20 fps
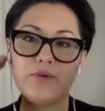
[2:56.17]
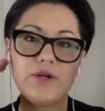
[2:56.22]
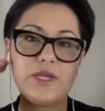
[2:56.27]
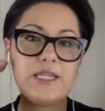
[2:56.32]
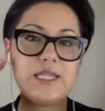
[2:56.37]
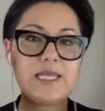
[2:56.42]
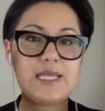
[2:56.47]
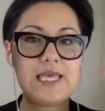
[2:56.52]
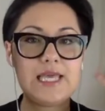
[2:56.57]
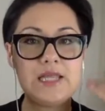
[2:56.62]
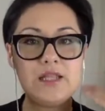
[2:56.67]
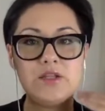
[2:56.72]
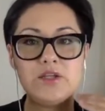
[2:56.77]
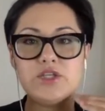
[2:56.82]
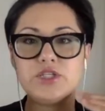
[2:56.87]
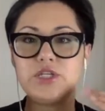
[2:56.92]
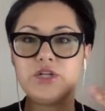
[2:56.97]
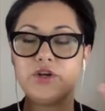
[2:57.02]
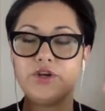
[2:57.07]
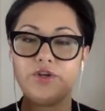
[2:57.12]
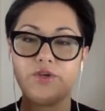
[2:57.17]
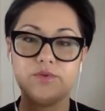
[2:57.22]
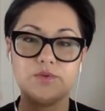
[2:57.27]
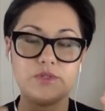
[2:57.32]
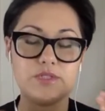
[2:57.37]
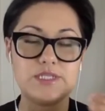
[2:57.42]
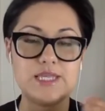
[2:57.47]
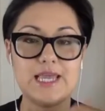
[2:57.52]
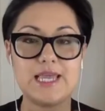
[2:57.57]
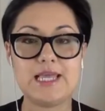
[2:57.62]
and the English and are you
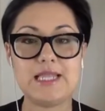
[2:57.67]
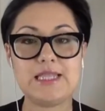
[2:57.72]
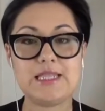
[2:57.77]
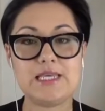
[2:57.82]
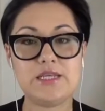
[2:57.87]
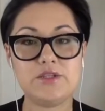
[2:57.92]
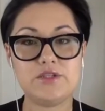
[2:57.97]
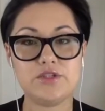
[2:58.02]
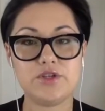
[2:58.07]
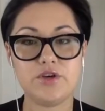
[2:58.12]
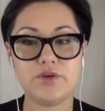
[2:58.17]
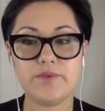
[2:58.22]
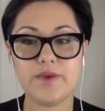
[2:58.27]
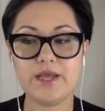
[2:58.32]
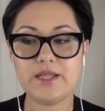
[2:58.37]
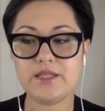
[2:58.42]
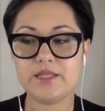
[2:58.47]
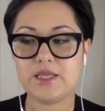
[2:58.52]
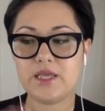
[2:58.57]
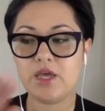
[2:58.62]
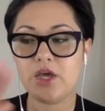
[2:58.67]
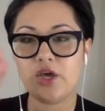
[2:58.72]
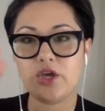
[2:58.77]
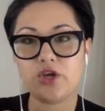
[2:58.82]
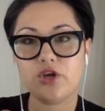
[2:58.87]
saying things correctly,